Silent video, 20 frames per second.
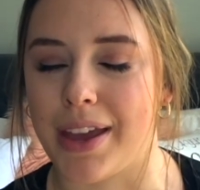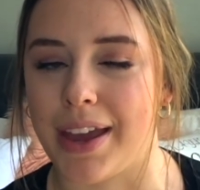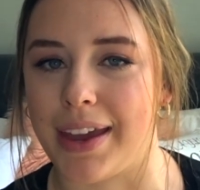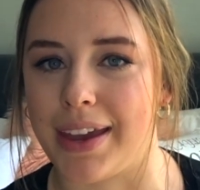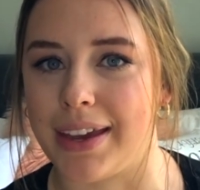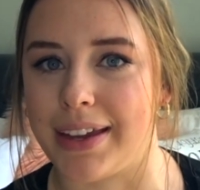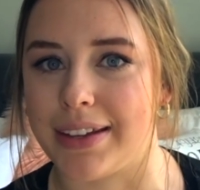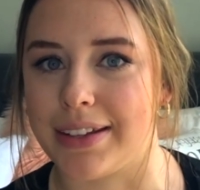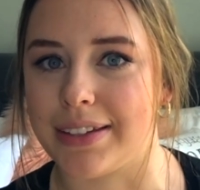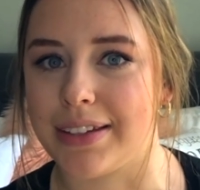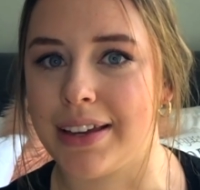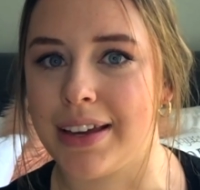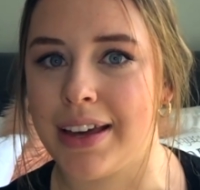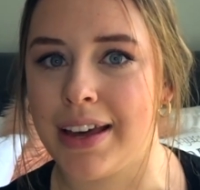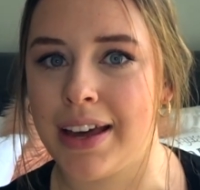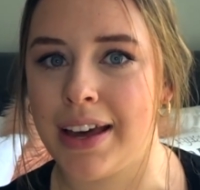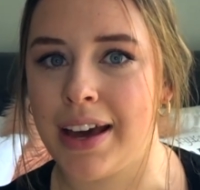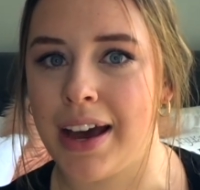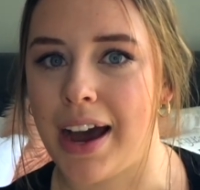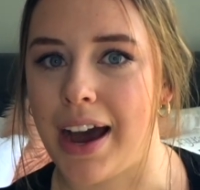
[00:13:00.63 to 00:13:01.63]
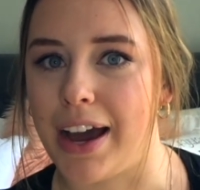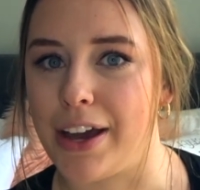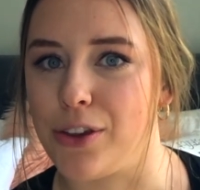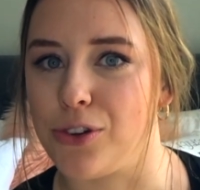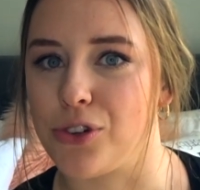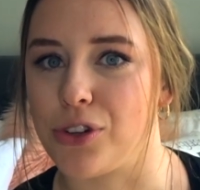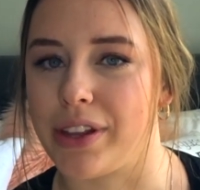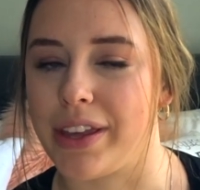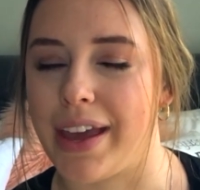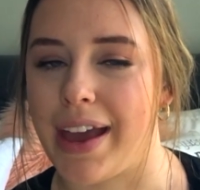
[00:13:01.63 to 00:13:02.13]
And I
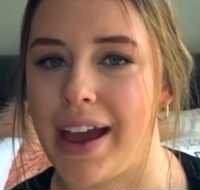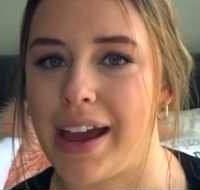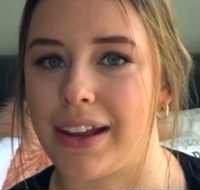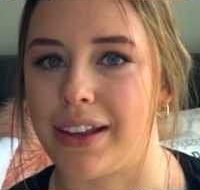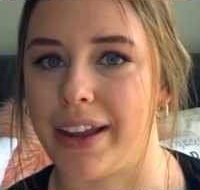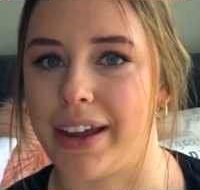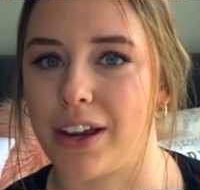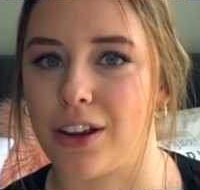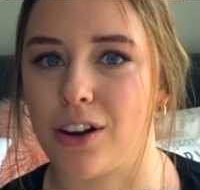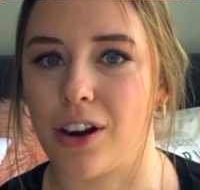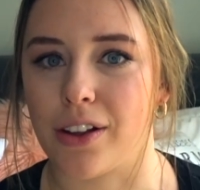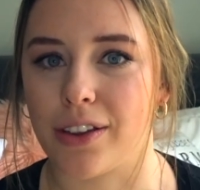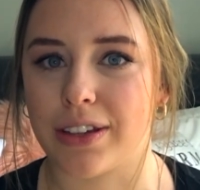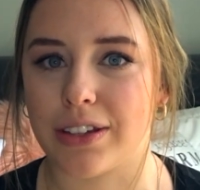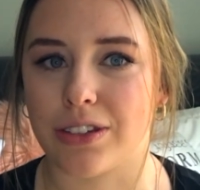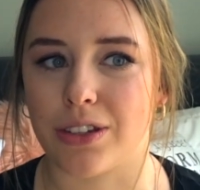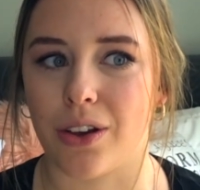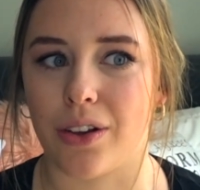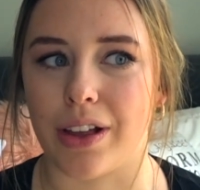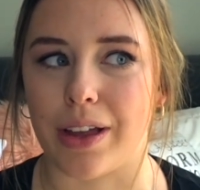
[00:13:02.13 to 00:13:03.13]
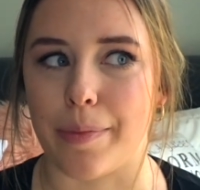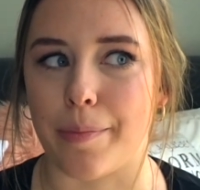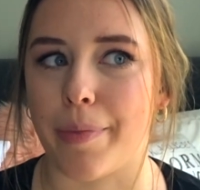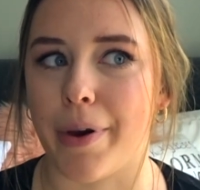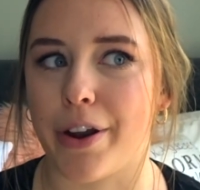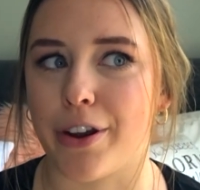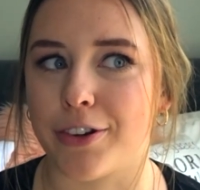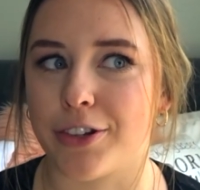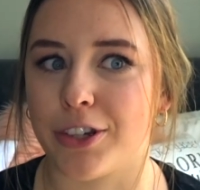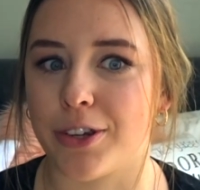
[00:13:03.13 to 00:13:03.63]
usually add like garlic salt and
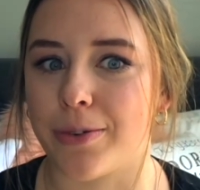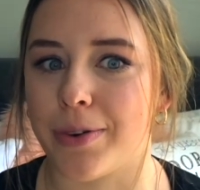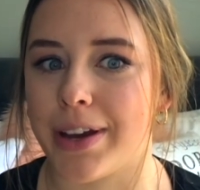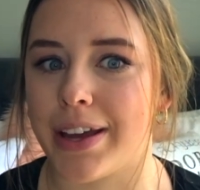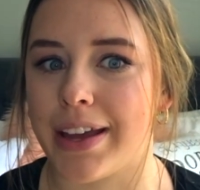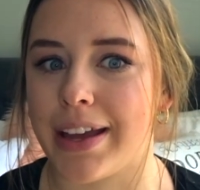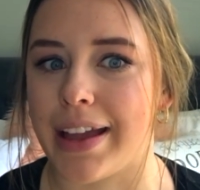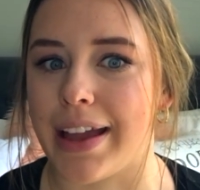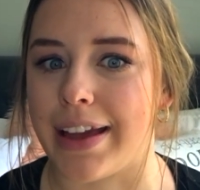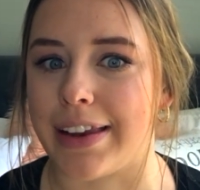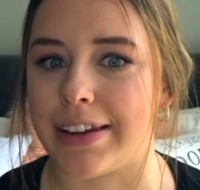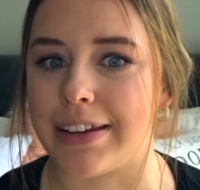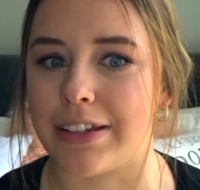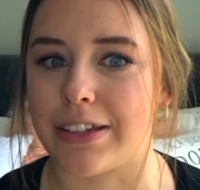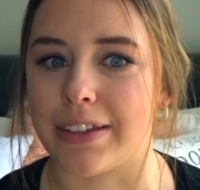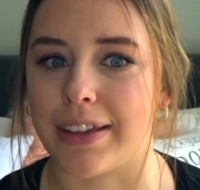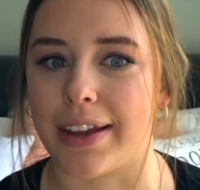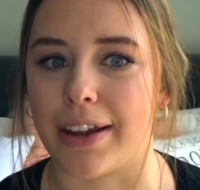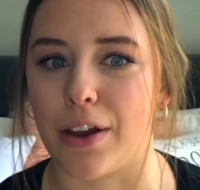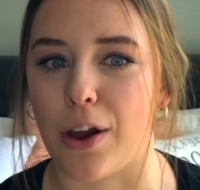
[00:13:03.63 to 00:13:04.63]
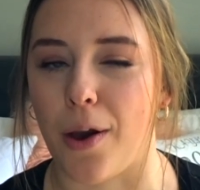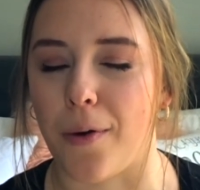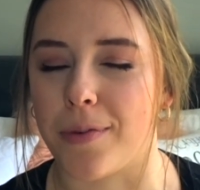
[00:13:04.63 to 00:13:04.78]
butter to it, and it's like,